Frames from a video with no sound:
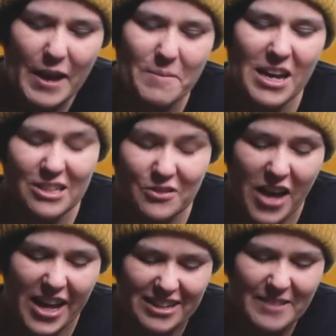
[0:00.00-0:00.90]
That's
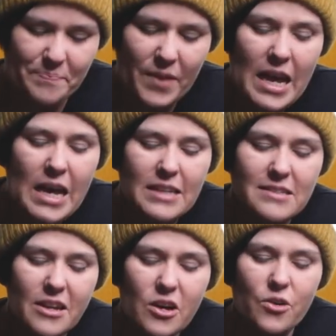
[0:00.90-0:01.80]
fun.
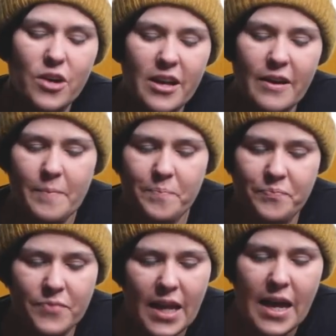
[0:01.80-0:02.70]
So
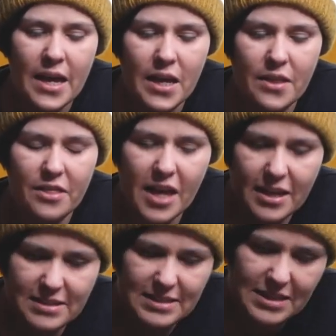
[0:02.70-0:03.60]
um,
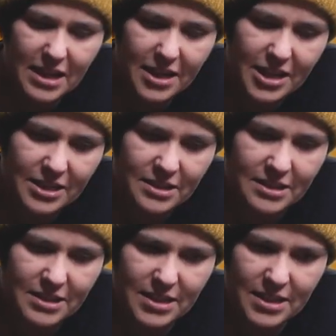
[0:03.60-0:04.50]
that design
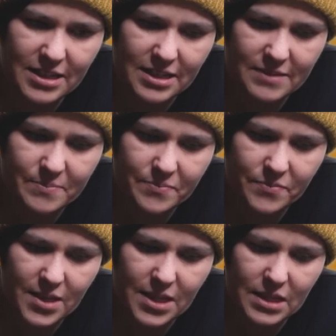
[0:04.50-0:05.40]

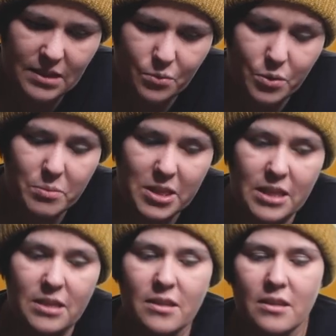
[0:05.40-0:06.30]
um, will be
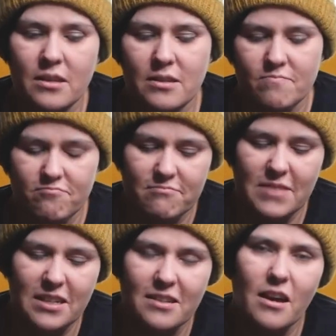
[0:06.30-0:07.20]
knit
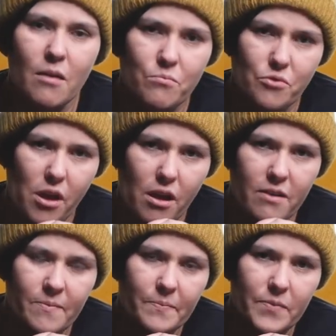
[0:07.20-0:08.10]
in
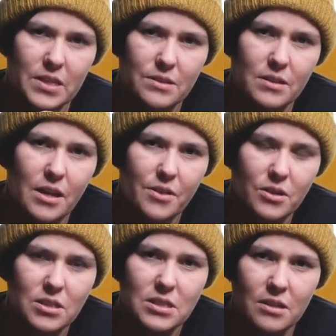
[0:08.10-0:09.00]
Cumbria. It's another
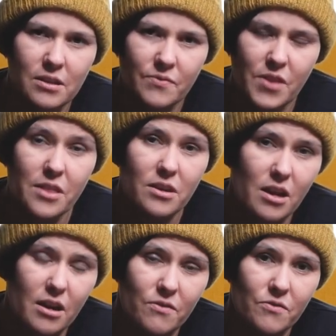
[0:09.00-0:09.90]
another
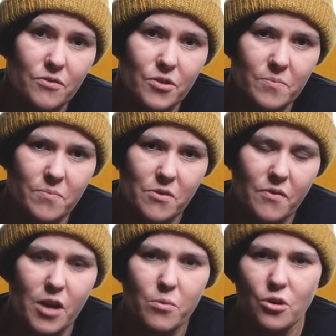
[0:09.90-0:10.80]
yarn from the
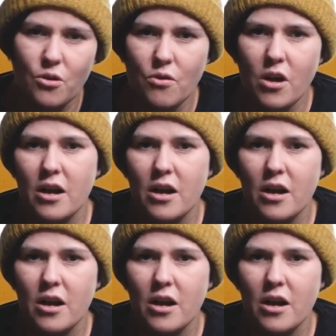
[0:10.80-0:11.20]
Fibre Co.